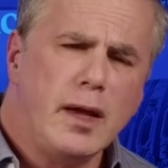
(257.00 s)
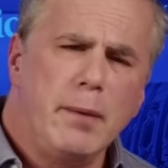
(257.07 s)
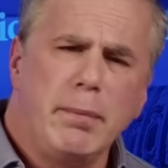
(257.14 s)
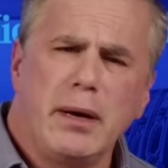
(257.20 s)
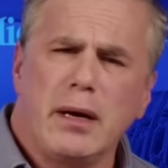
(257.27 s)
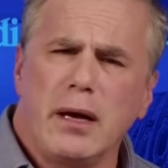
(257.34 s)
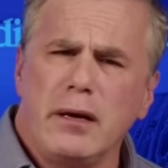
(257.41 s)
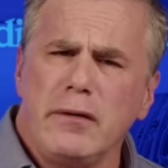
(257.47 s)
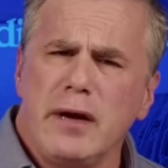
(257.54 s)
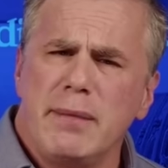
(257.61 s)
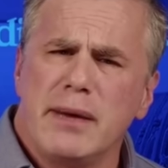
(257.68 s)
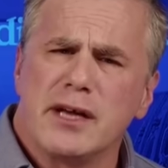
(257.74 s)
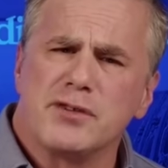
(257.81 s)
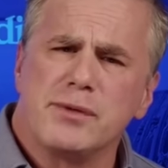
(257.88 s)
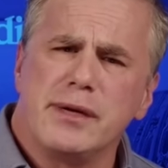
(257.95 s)
But other
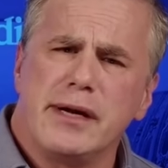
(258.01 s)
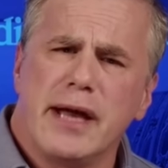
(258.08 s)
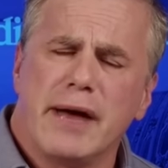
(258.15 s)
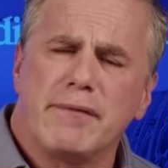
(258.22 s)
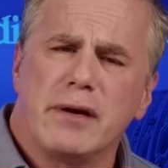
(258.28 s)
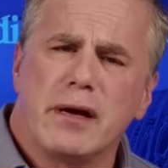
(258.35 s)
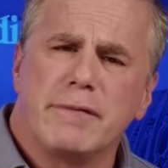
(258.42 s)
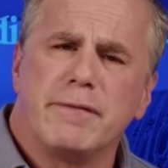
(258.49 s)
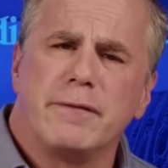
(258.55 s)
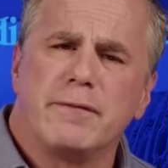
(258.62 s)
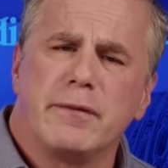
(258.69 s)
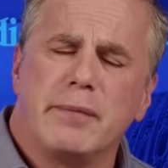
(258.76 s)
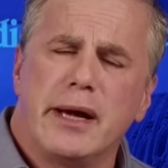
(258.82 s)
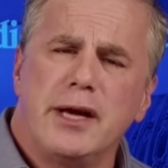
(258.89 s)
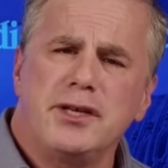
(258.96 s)
emails, we didn't have enough
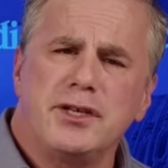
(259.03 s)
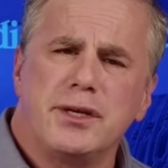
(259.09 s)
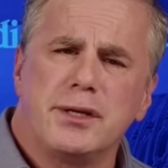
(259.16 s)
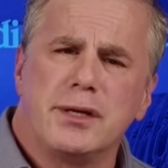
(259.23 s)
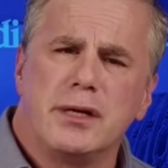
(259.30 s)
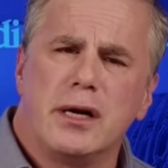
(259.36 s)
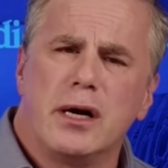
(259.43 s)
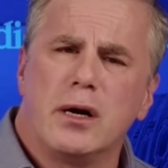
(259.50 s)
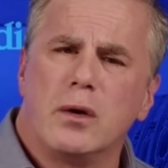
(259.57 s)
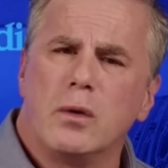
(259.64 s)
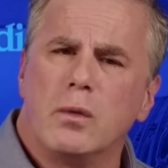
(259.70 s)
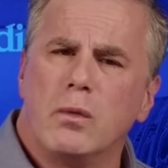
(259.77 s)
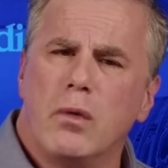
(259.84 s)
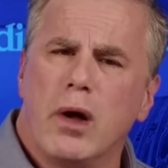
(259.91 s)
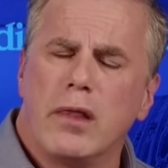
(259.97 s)
information to know
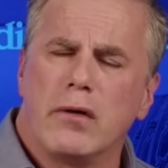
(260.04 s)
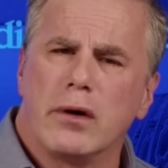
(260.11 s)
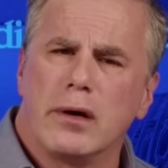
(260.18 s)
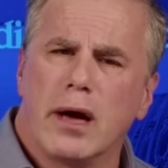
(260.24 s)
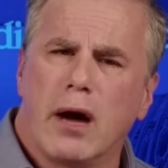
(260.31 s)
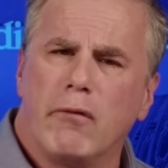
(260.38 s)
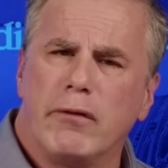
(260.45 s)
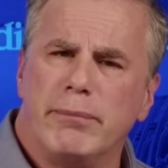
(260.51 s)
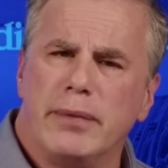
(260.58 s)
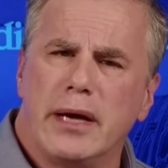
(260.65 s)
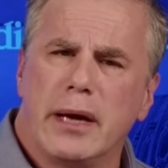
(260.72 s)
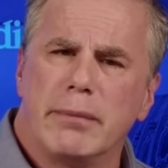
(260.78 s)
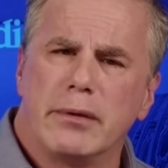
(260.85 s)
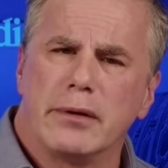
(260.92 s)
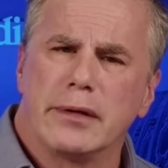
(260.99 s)
whether or not we'd
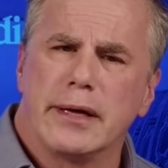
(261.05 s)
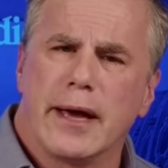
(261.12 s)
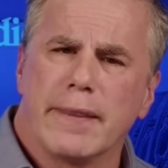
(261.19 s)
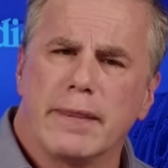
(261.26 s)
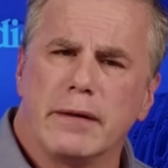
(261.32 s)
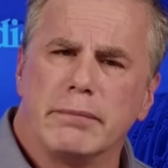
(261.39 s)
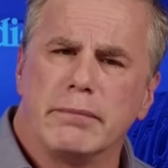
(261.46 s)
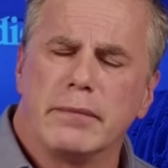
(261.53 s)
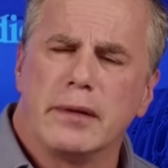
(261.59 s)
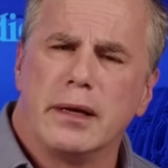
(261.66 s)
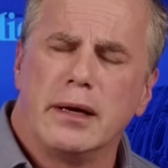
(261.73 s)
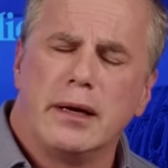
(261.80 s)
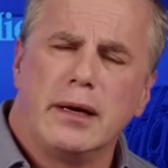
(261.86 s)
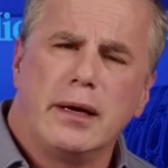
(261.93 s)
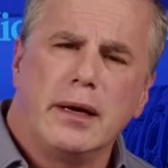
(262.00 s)
be able to get them.
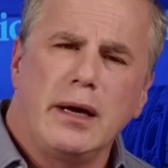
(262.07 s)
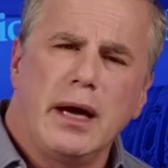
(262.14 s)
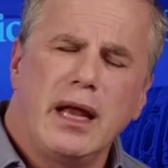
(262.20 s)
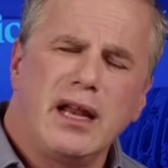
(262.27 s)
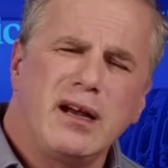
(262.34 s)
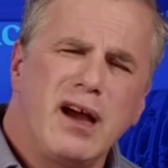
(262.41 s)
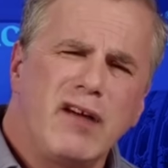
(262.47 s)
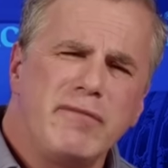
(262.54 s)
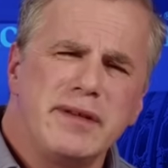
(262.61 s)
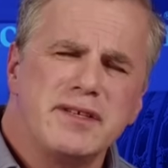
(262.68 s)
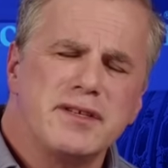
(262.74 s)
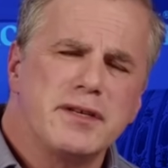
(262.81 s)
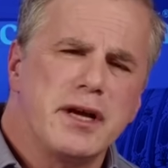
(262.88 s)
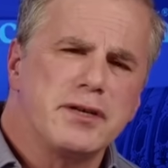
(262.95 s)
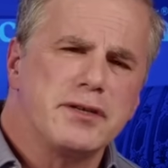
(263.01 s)
And the government's
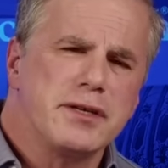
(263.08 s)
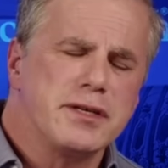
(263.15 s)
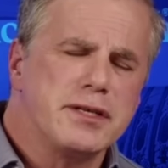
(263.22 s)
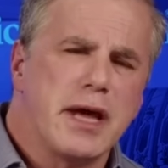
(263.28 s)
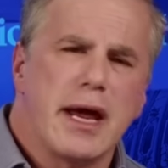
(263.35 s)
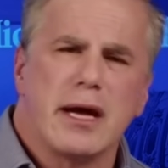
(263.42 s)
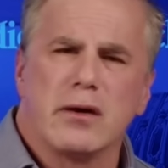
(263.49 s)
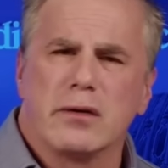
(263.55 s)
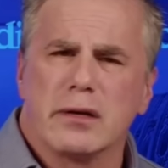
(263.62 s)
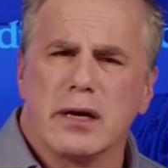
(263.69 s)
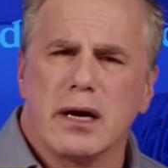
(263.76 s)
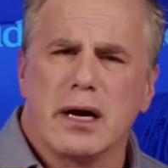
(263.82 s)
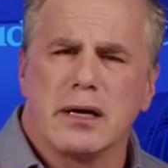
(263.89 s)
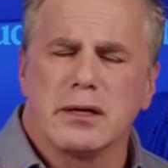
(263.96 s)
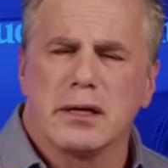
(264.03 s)
essentially saying, or
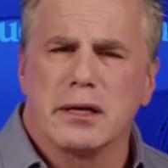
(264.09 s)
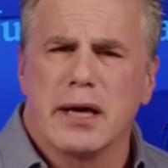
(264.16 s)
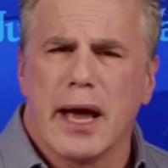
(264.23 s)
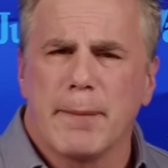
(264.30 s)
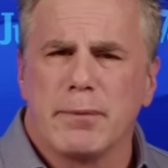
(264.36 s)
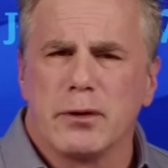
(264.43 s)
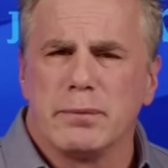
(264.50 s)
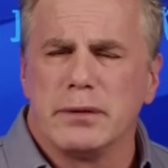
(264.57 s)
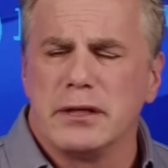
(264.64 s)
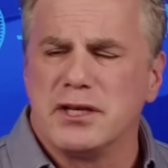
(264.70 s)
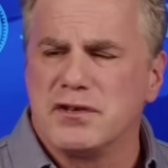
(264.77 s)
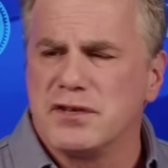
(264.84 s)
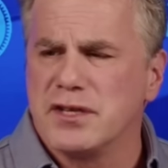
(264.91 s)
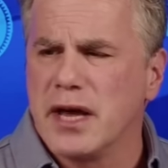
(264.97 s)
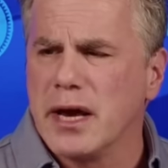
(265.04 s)
the, the Capitol
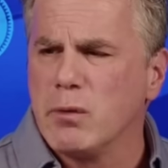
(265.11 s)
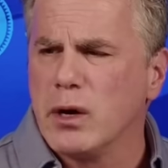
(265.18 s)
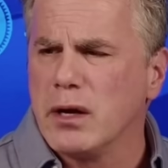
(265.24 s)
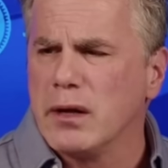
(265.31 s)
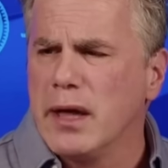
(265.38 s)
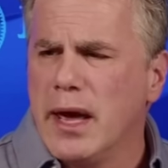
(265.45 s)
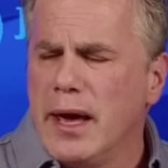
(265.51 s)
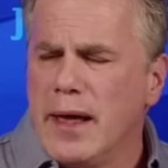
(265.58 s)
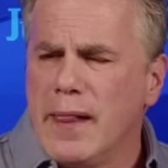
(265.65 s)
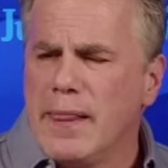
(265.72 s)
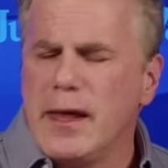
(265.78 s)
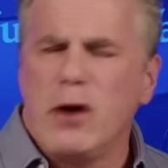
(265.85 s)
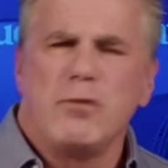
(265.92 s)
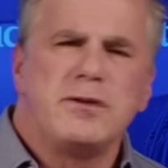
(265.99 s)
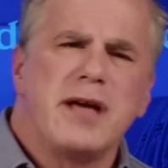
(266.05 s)
Police are saying, well,
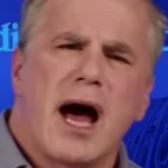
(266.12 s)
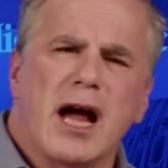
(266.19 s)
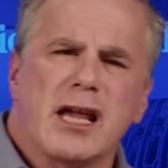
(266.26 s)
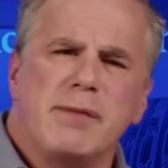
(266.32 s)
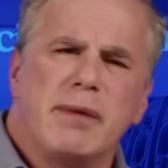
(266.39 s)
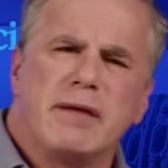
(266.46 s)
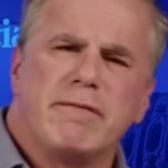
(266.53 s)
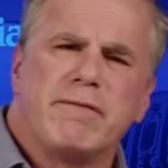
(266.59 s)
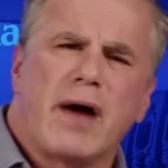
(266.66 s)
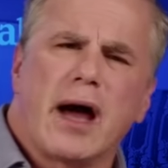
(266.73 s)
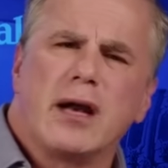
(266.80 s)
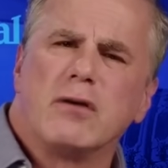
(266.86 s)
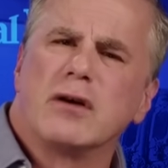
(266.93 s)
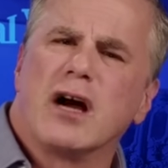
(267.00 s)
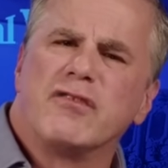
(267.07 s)
they don't document
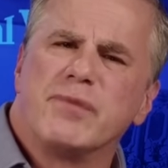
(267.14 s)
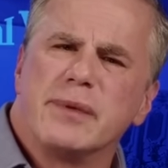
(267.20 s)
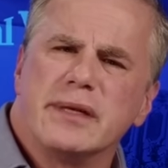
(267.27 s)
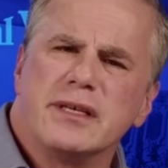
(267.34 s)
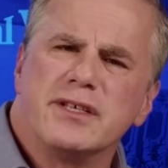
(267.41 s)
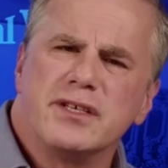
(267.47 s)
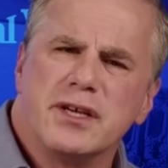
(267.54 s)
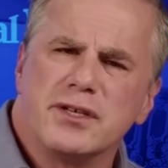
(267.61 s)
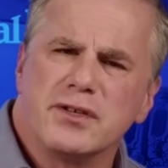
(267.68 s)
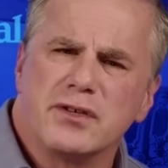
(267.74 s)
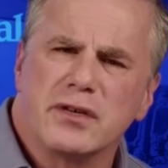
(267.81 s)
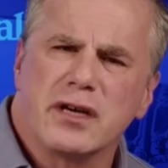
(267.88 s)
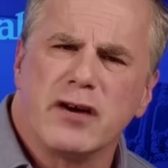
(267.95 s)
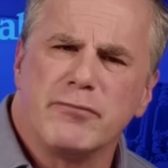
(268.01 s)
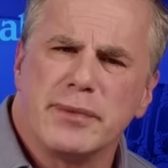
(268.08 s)
final government decisions
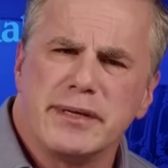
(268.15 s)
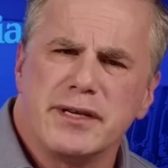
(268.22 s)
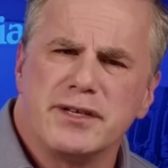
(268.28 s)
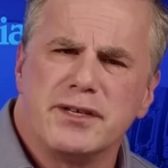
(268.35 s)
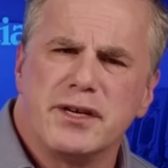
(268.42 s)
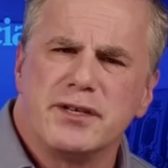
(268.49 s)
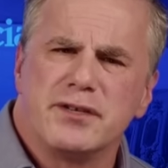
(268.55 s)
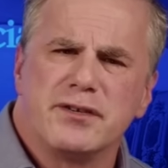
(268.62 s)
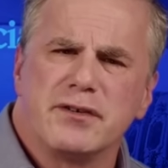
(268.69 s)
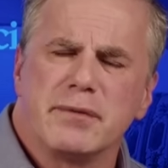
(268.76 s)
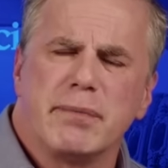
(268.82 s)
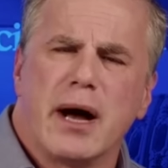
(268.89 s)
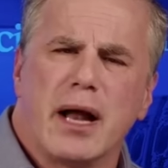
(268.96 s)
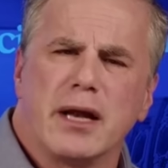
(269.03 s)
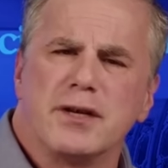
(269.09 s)
or government decisions or
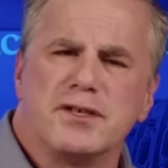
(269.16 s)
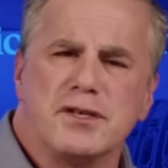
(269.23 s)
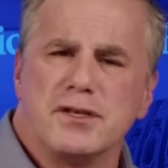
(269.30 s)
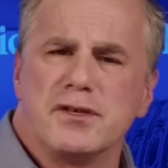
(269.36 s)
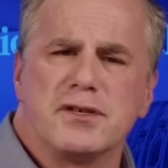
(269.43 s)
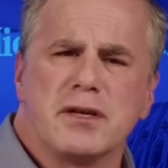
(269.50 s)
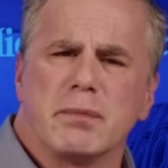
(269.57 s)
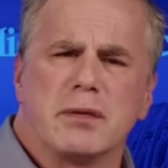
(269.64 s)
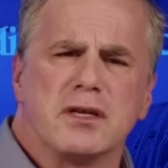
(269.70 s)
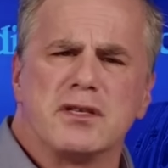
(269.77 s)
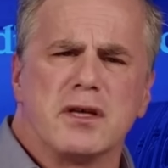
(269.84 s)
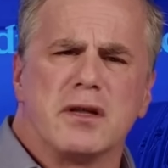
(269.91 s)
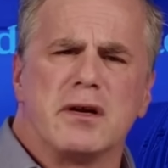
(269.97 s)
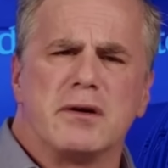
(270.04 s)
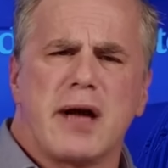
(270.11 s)
policies or something.
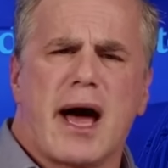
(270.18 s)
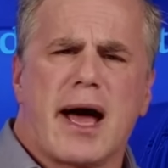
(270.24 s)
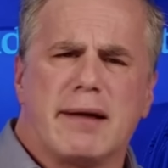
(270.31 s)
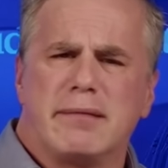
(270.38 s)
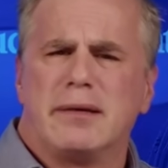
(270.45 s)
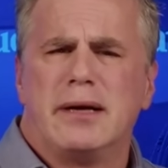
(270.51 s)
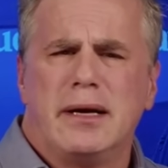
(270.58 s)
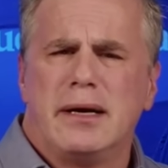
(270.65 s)
So they're not